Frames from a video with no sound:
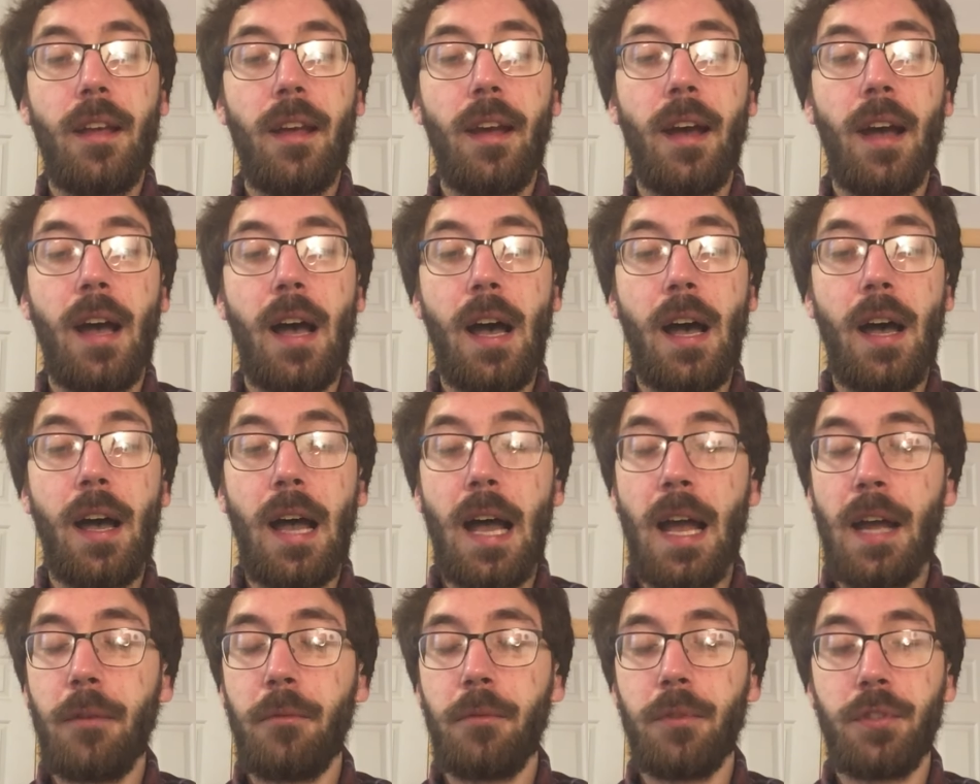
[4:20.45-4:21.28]
Uh,
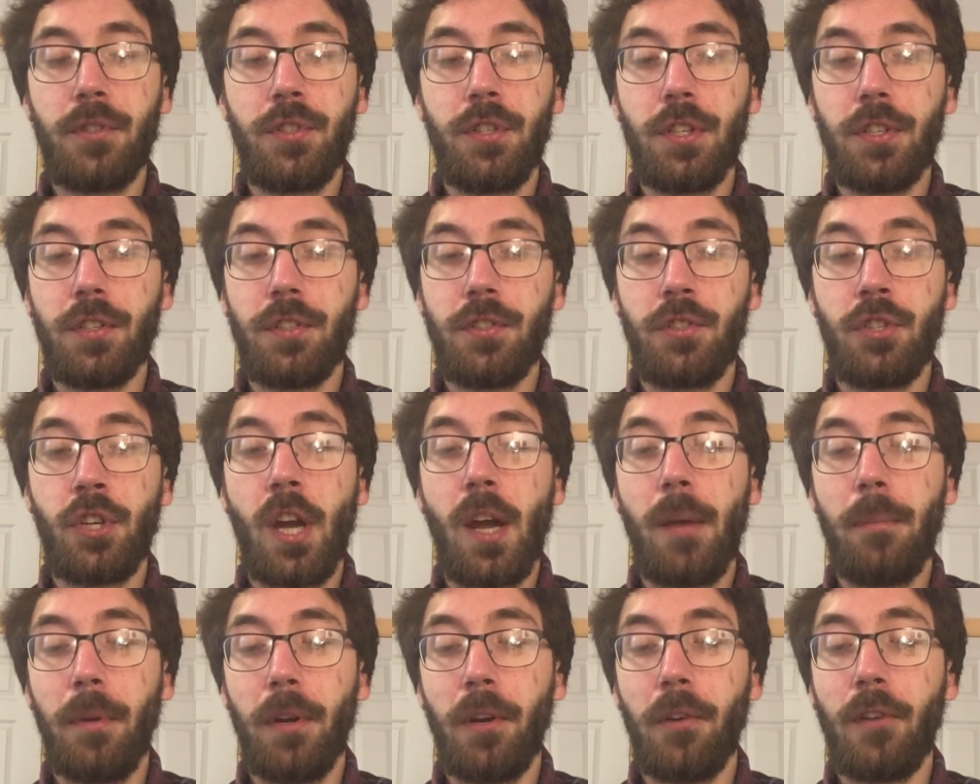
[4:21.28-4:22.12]
I was just
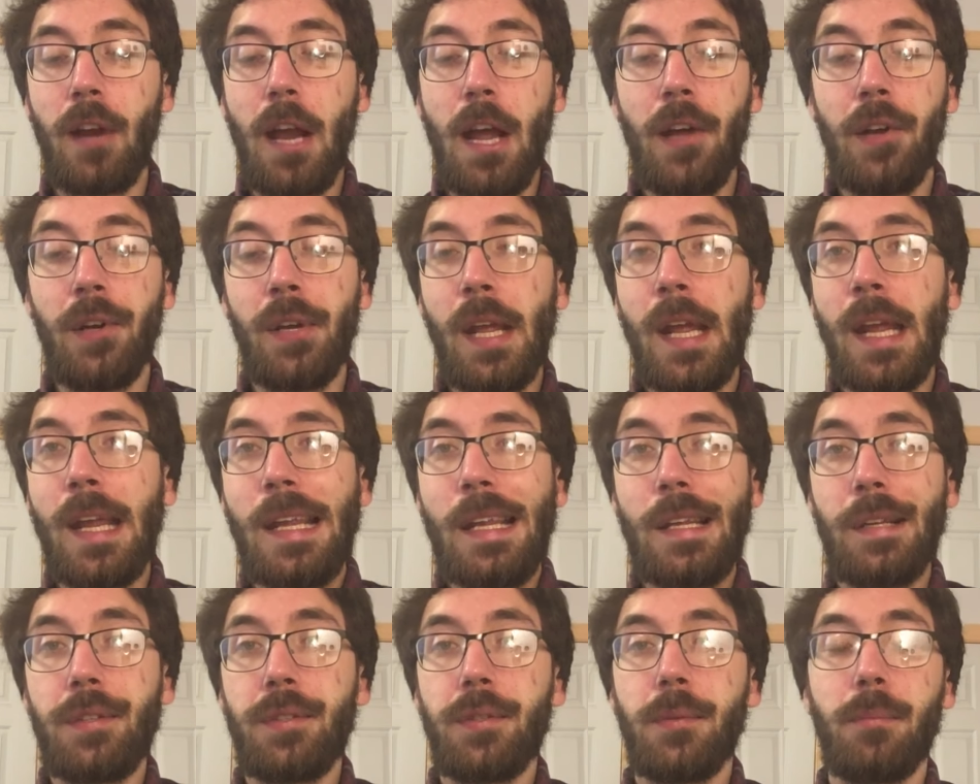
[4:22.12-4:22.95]
shopping around
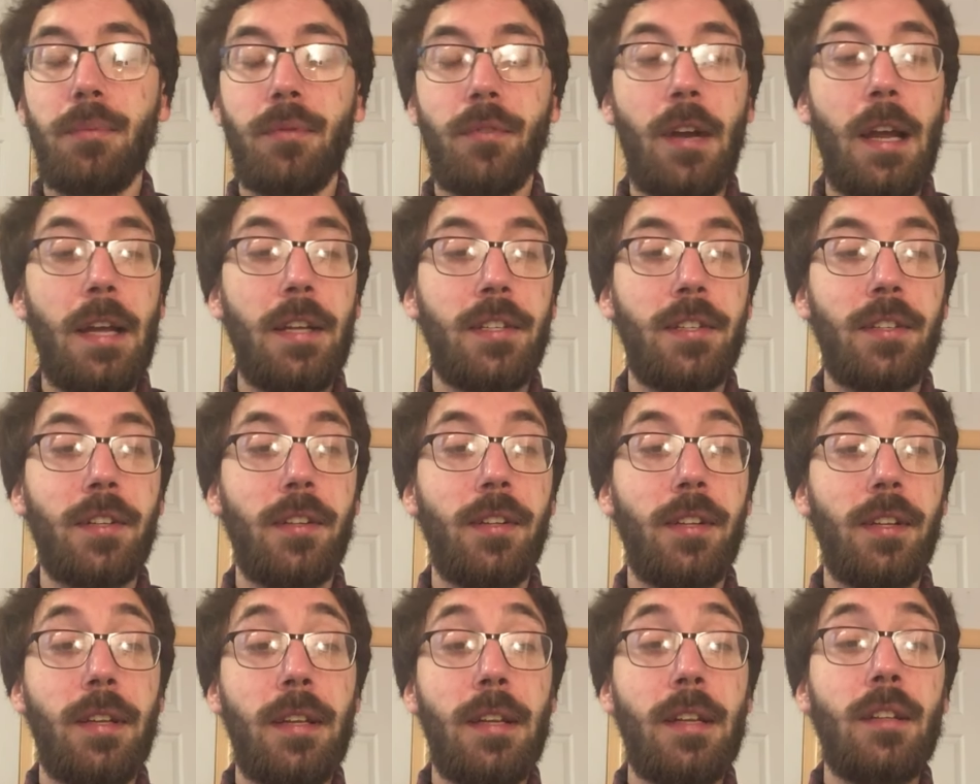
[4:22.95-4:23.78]
and
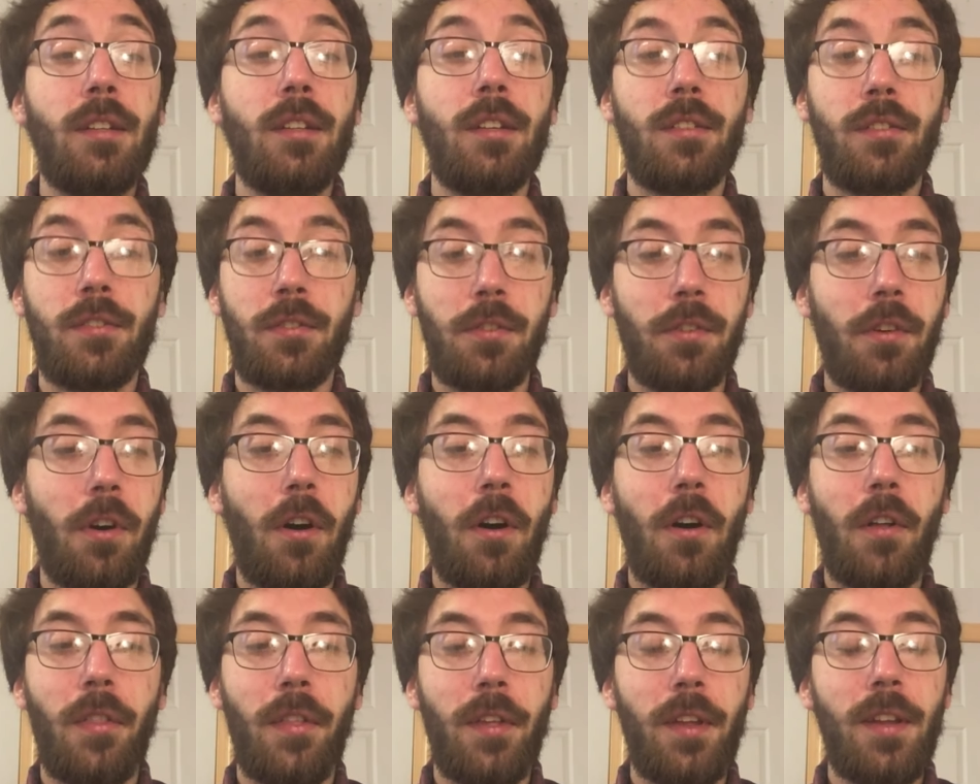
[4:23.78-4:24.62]
surprisingly
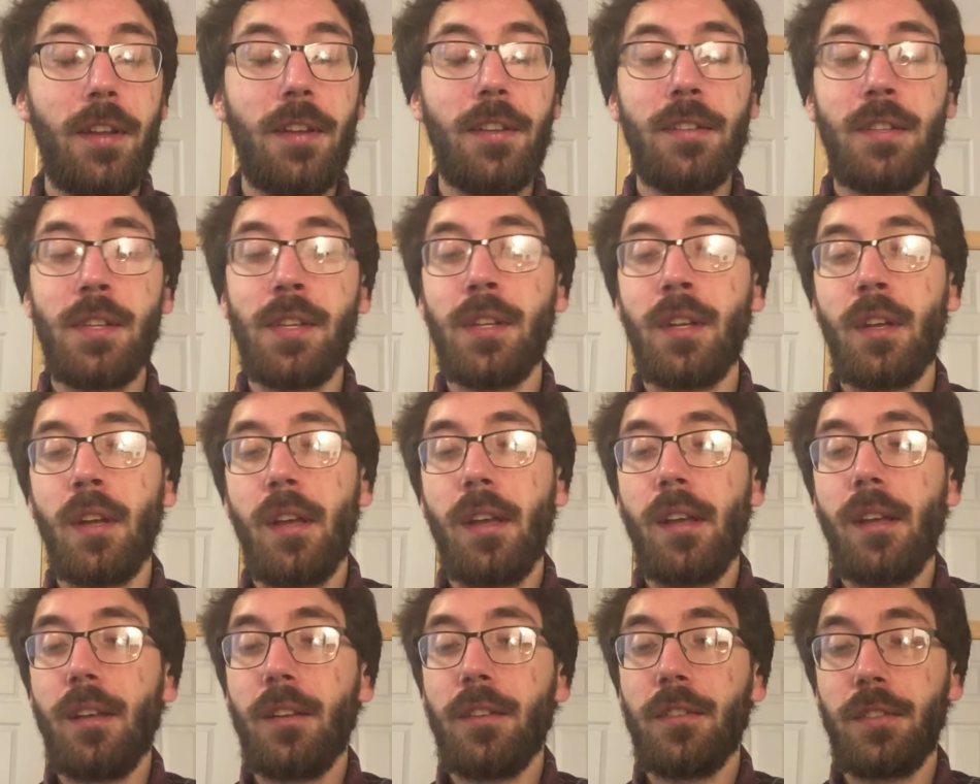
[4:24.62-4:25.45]
saw these,
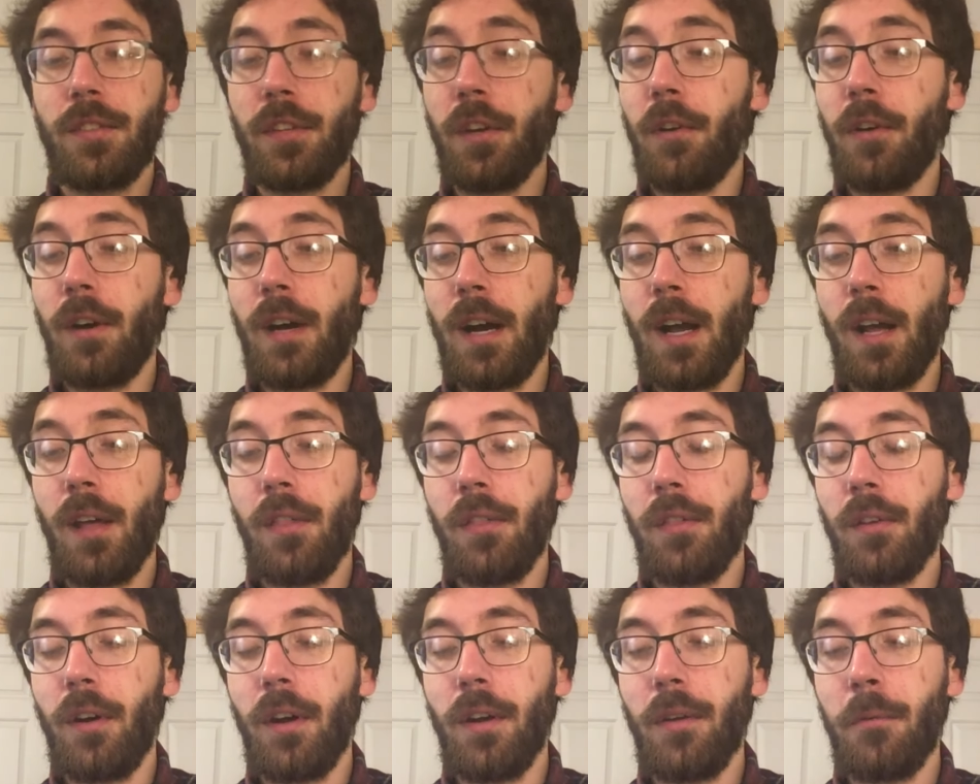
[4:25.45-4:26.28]
so I
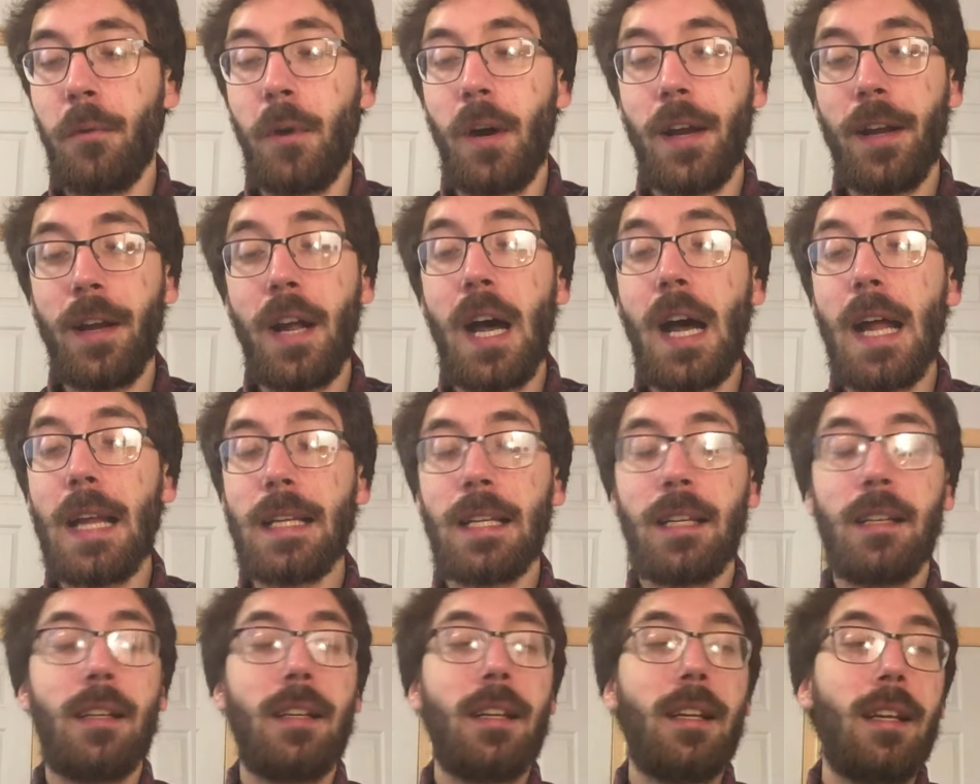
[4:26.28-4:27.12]
thought, why not?